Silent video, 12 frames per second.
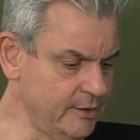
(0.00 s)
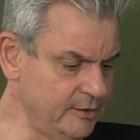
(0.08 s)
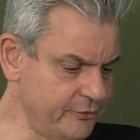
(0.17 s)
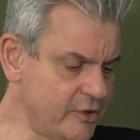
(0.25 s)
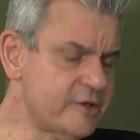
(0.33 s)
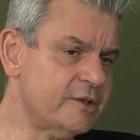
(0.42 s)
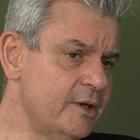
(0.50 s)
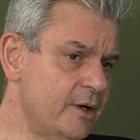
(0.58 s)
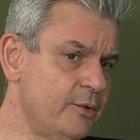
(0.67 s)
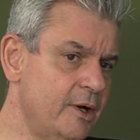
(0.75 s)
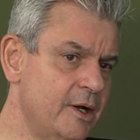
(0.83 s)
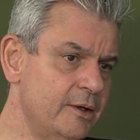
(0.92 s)
the first thing
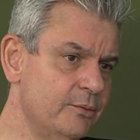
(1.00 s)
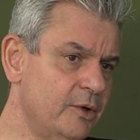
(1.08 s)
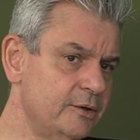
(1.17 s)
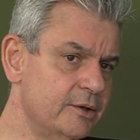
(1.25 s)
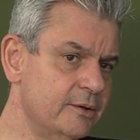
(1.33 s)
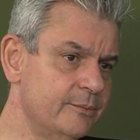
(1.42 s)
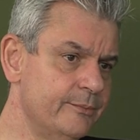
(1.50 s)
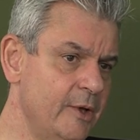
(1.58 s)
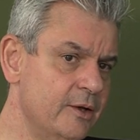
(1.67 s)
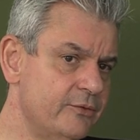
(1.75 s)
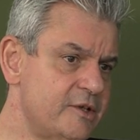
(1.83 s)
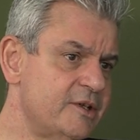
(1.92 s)
I
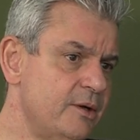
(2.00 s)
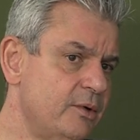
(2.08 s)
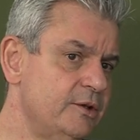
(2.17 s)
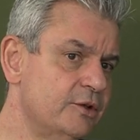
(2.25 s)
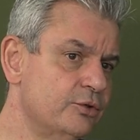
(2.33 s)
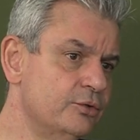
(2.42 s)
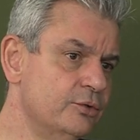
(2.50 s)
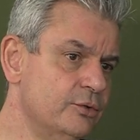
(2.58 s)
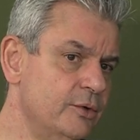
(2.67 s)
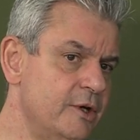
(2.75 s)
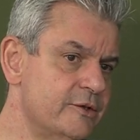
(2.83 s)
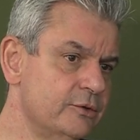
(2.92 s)
wanted to do
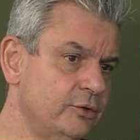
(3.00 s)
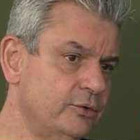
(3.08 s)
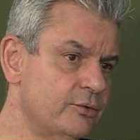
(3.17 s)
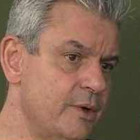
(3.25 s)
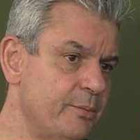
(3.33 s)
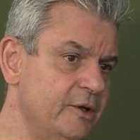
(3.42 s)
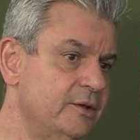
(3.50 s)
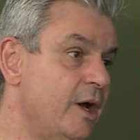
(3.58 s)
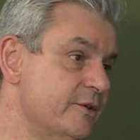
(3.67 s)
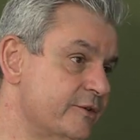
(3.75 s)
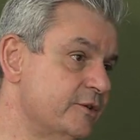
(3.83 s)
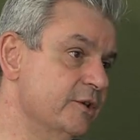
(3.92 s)
is not to repeat
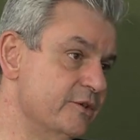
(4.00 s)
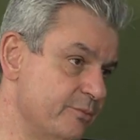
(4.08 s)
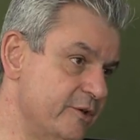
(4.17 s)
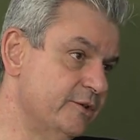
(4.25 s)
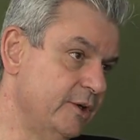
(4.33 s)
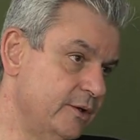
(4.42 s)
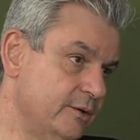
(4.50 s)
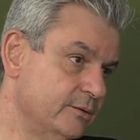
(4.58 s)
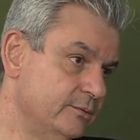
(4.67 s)
Einstein's mistake.